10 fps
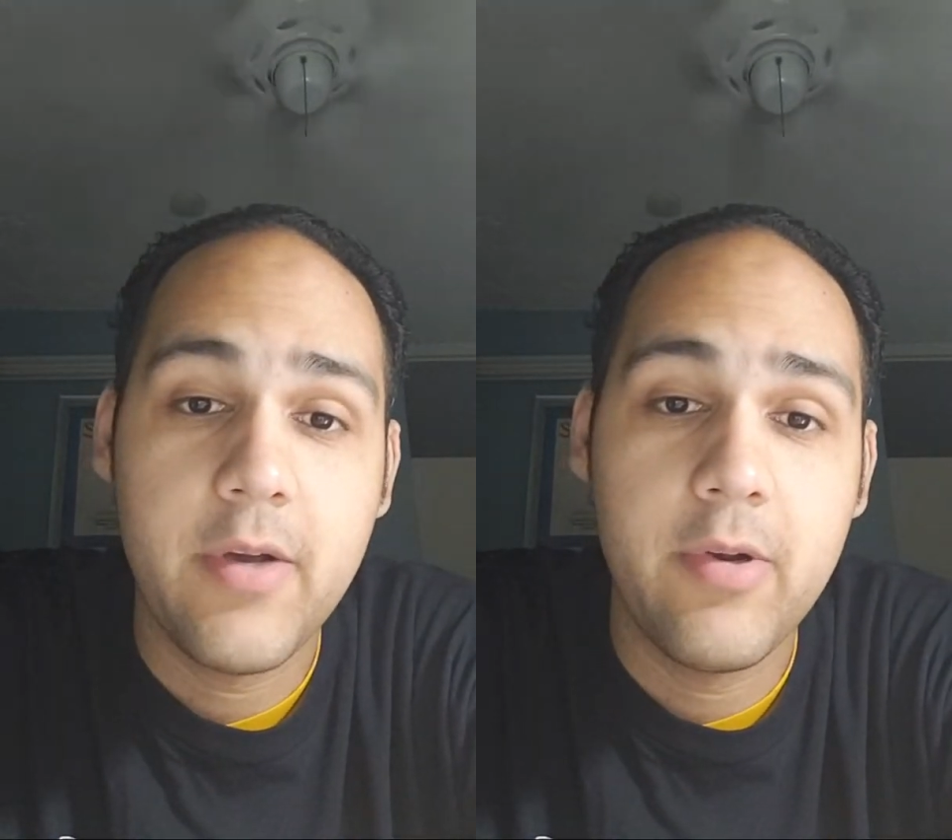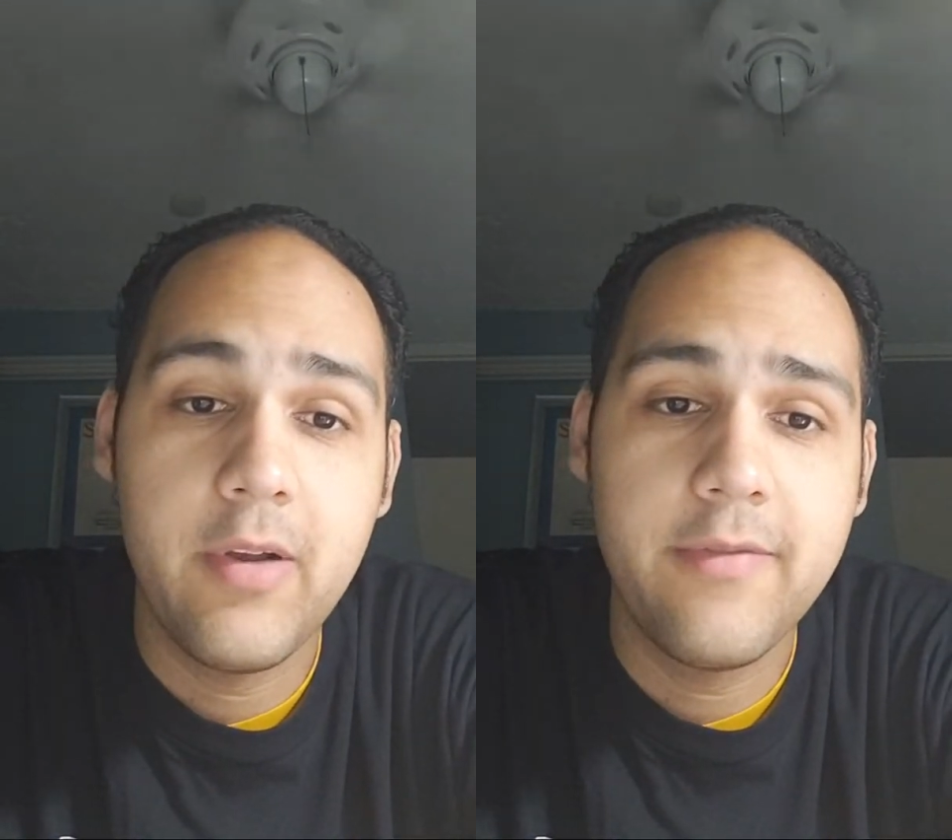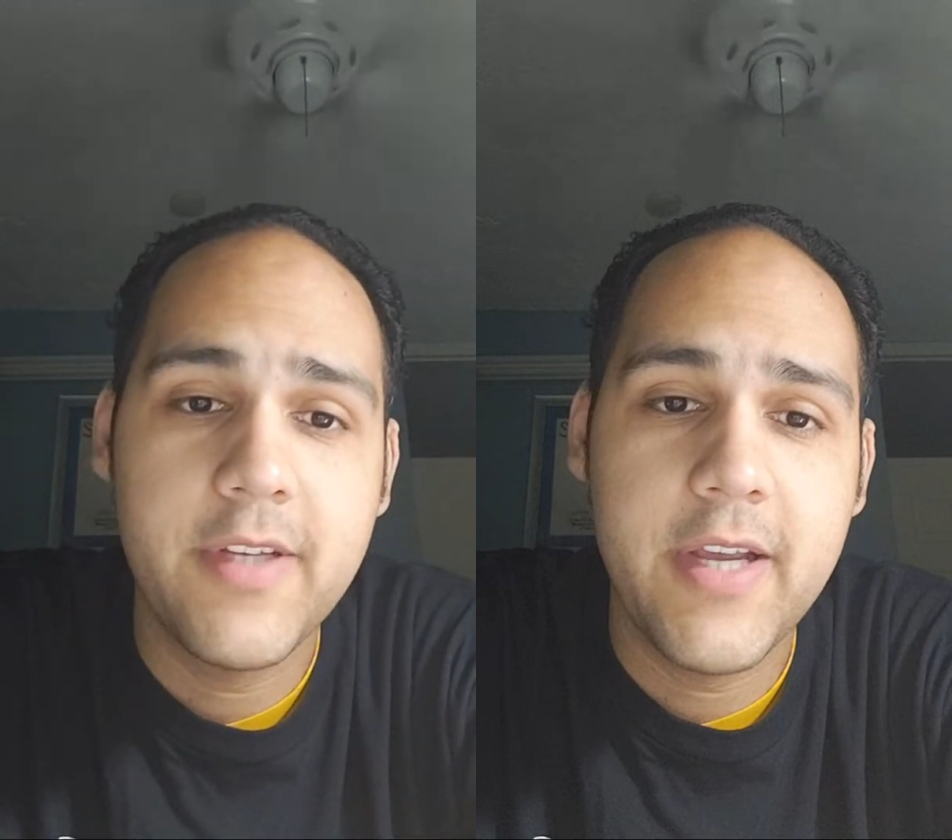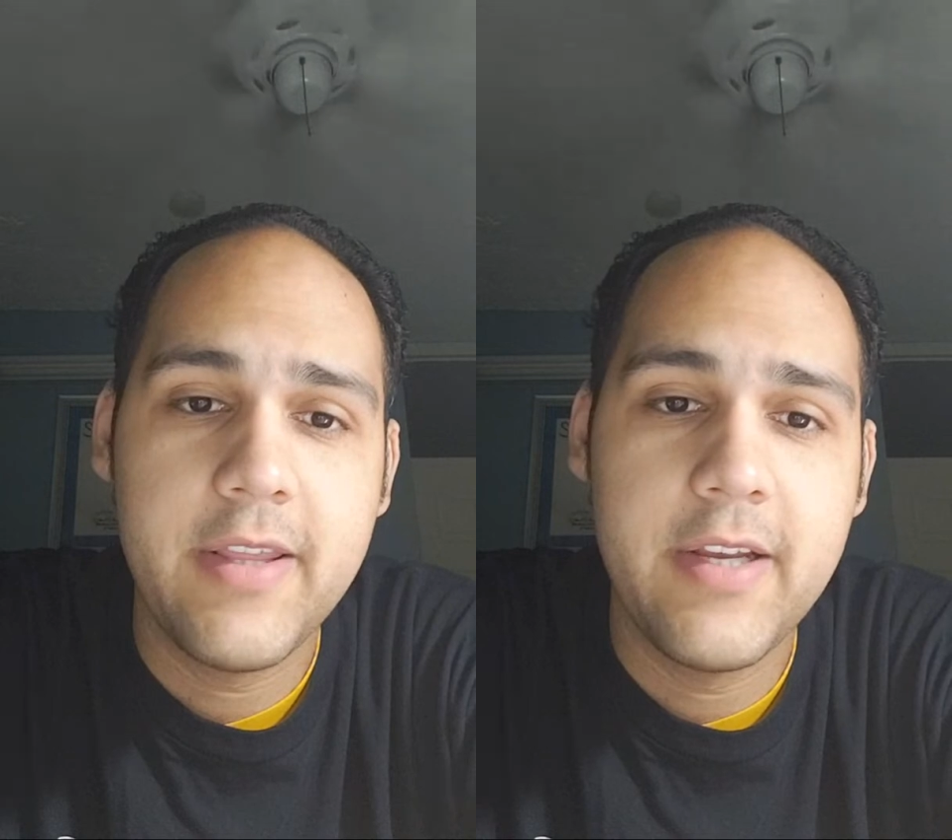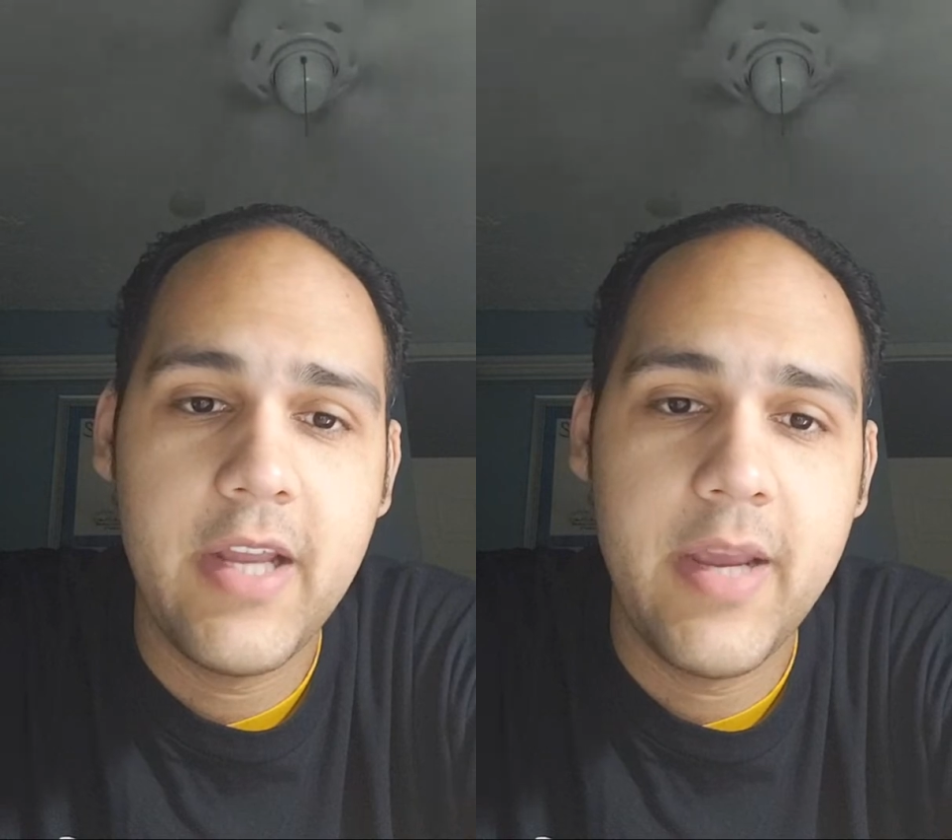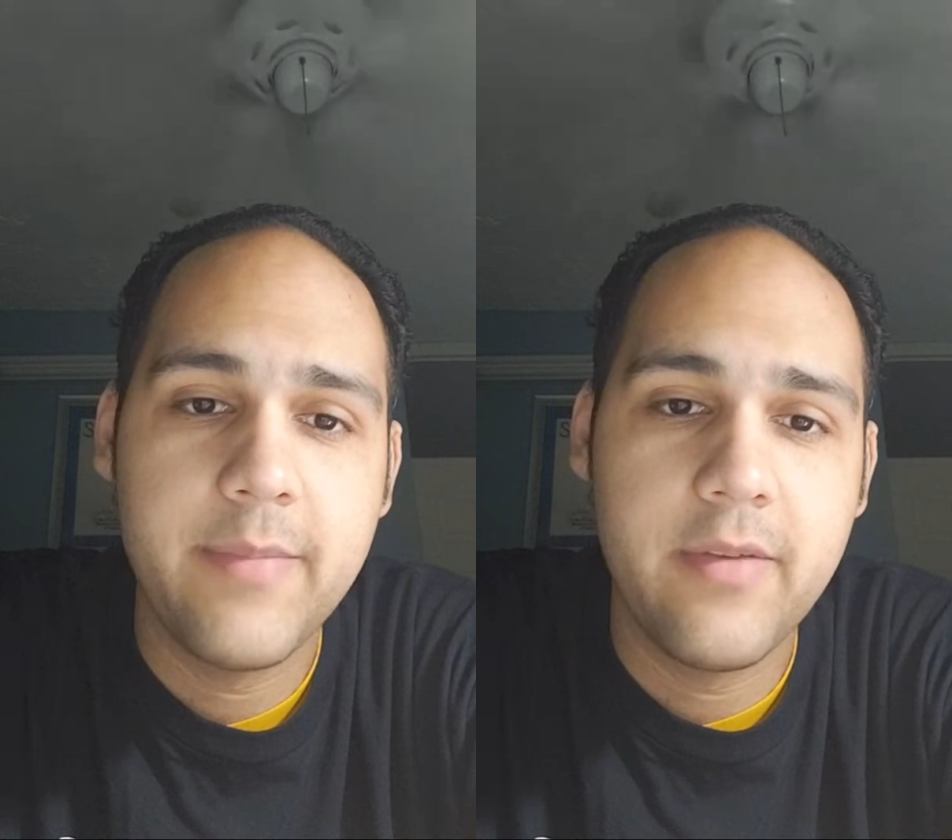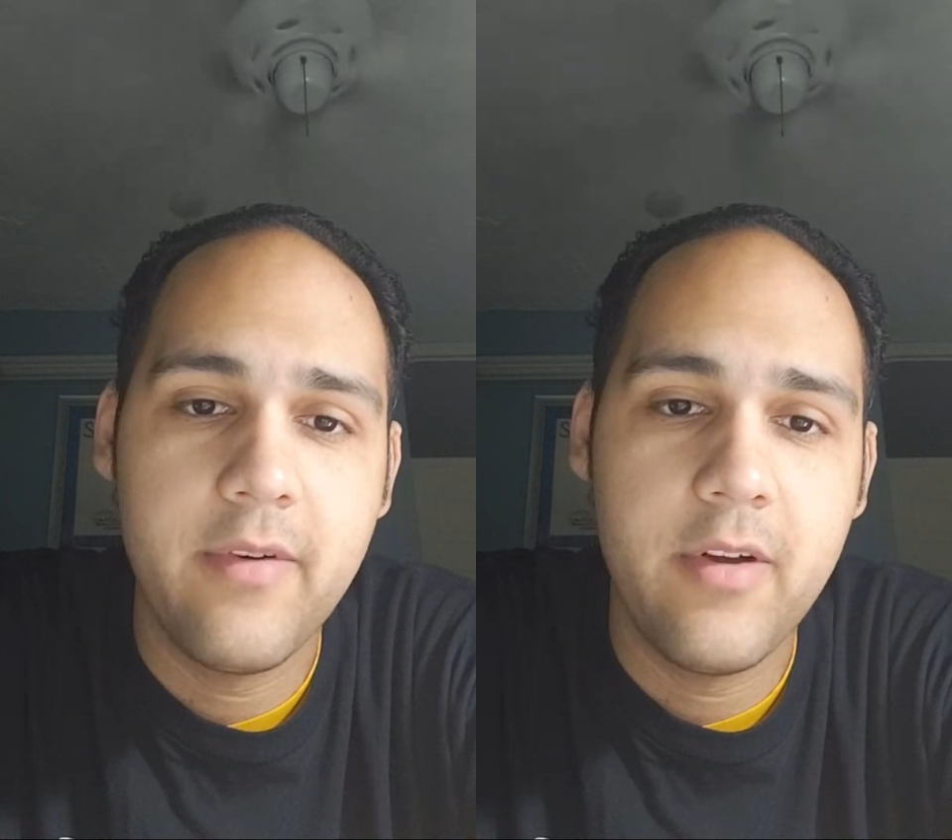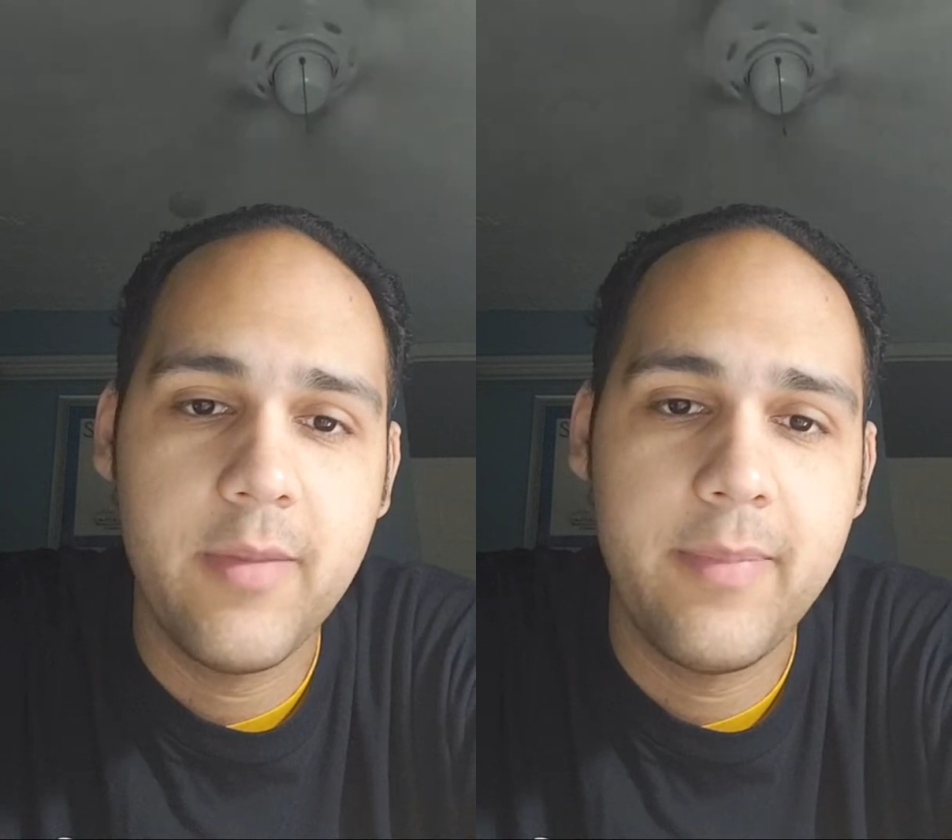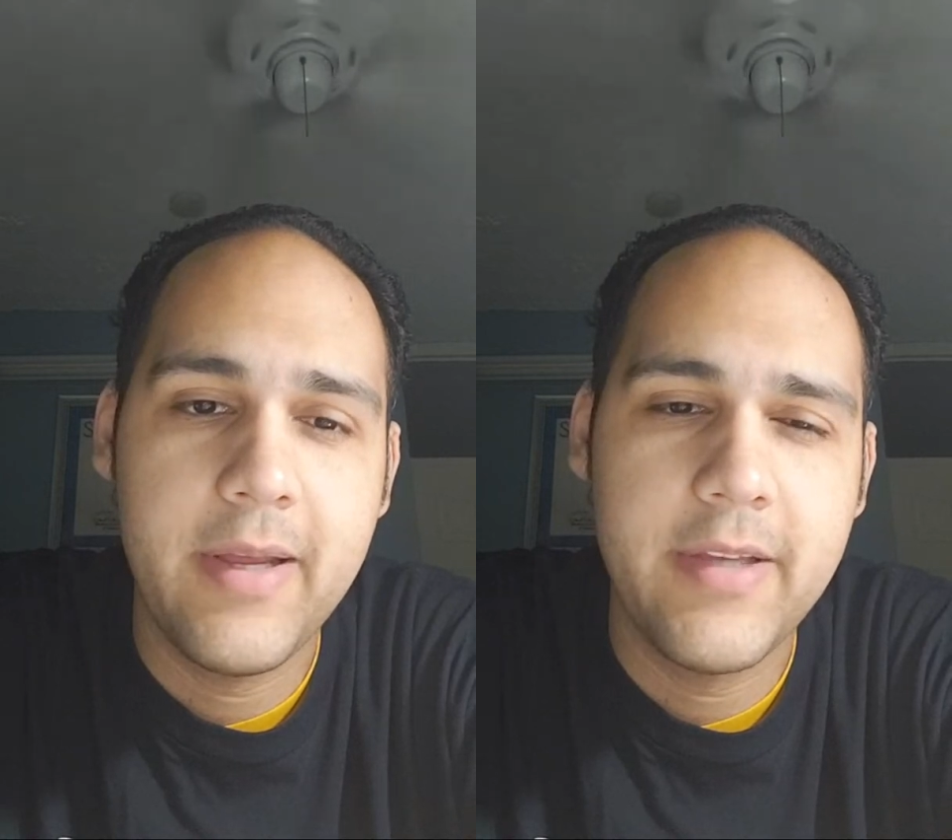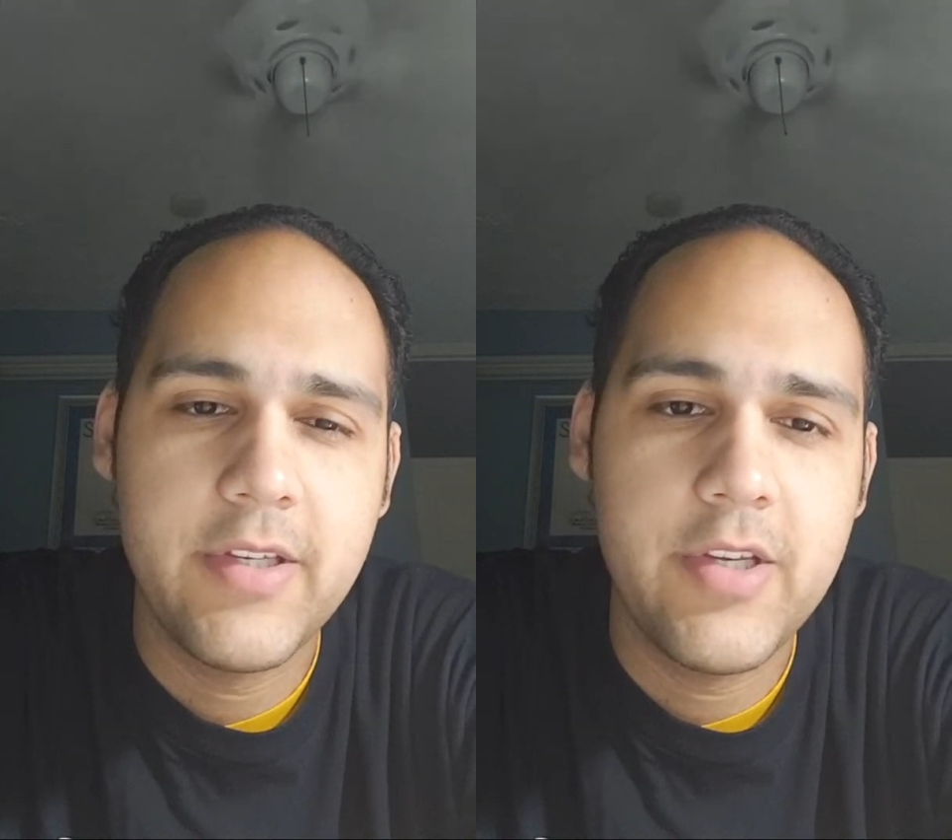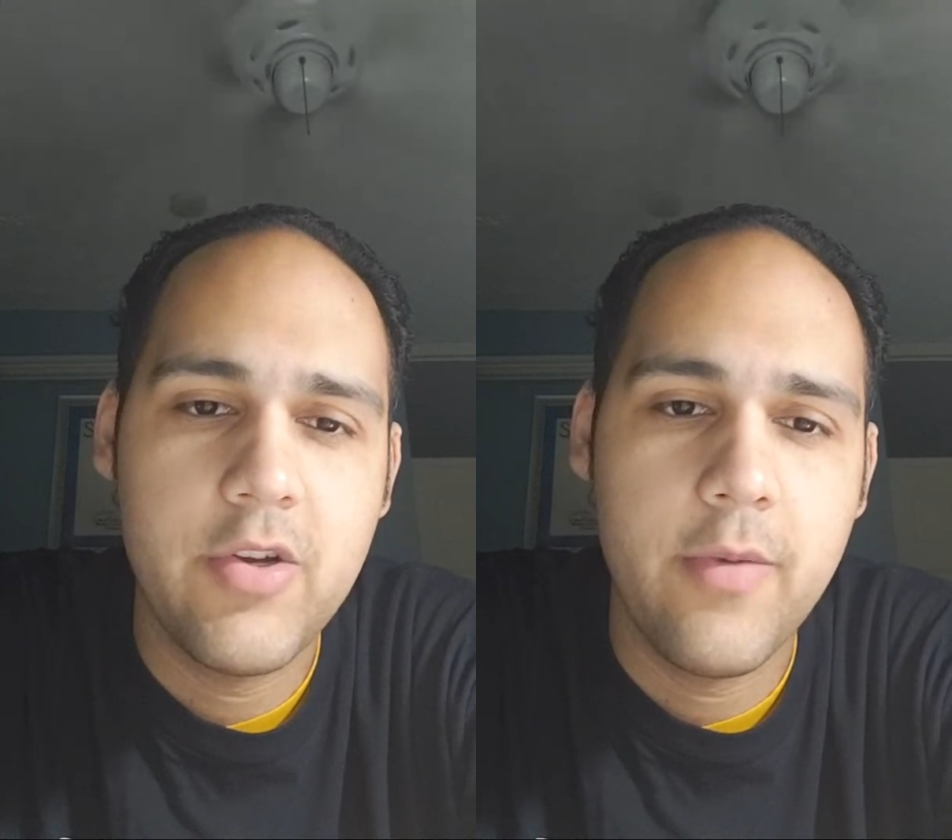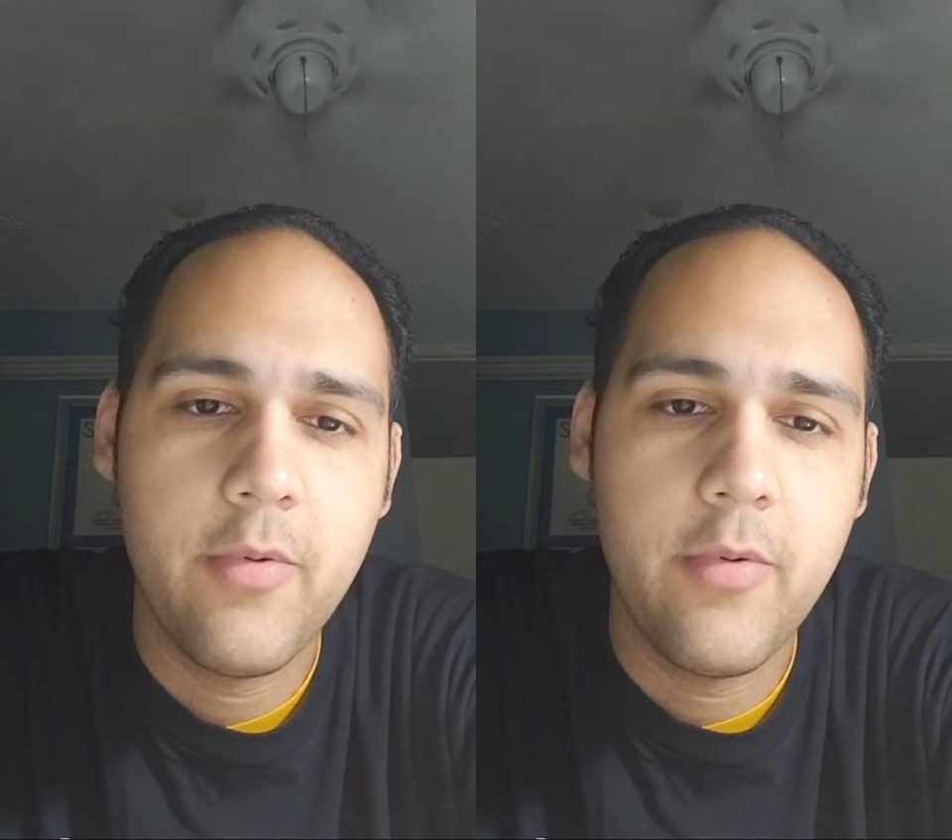I would love to get the names of all the players in Europe